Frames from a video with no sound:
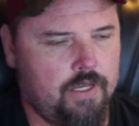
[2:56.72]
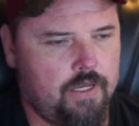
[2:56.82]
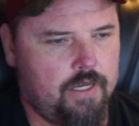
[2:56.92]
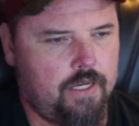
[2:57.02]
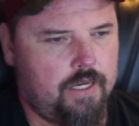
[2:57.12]

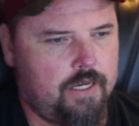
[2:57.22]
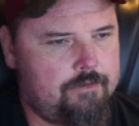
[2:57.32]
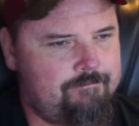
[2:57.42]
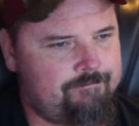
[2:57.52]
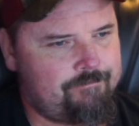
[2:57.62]

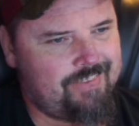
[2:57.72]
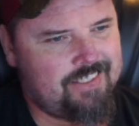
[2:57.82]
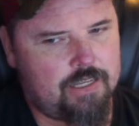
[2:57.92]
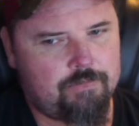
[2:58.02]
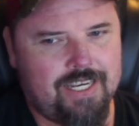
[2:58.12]
her.
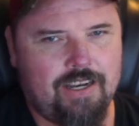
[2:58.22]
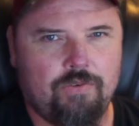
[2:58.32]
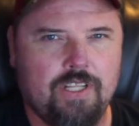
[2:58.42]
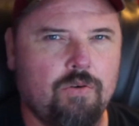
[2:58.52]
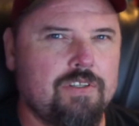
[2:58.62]
Something that
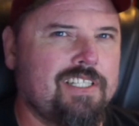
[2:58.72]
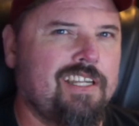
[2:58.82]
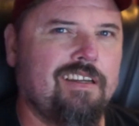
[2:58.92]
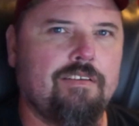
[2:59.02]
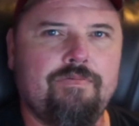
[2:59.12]
really wasn't
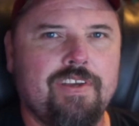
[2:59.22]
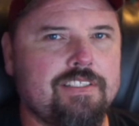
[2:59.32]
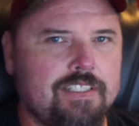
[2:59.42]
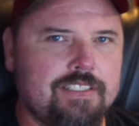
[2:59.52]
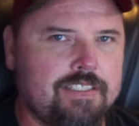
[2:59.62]
going to
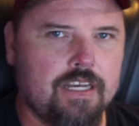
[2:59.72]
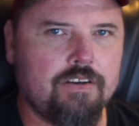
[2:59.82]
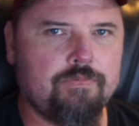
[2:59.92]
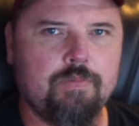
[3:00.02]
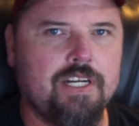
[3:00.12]
fix
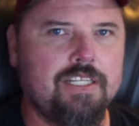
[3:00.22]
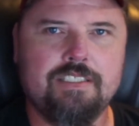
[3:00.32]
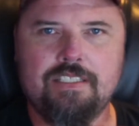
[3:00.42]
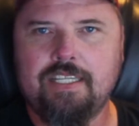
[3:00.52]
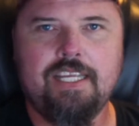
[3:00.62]
itself
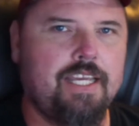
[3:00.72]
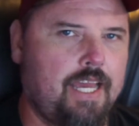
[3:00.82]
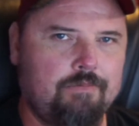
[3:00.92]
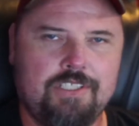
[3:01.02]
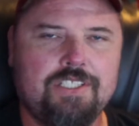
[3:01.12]
because the
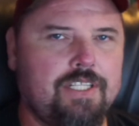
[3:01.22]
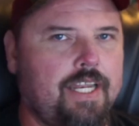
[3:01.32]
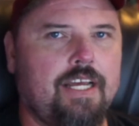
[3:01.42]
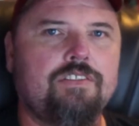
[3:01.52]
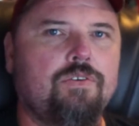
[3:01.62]
kneecap just slid
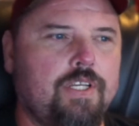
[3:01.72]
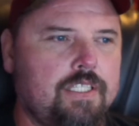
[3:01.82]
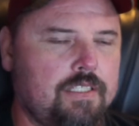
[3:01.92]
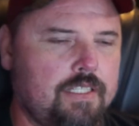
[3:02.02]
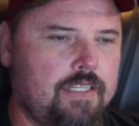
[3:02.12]
out so
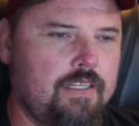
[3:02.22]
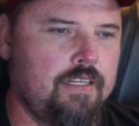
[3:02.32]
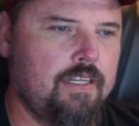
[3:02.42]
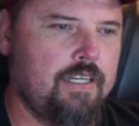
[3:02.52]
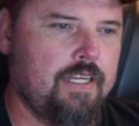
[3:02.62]
easily.
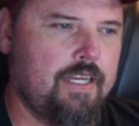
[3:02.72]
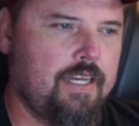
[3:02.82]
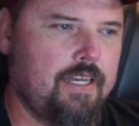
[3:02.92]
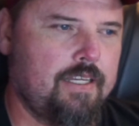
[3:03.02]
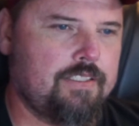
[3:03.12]

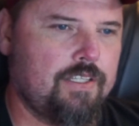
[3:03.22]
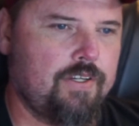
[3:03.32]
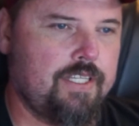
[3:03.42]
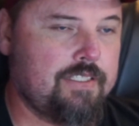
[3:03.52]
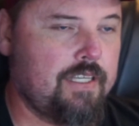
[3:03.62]
So
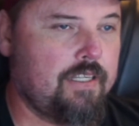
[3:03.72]
he said,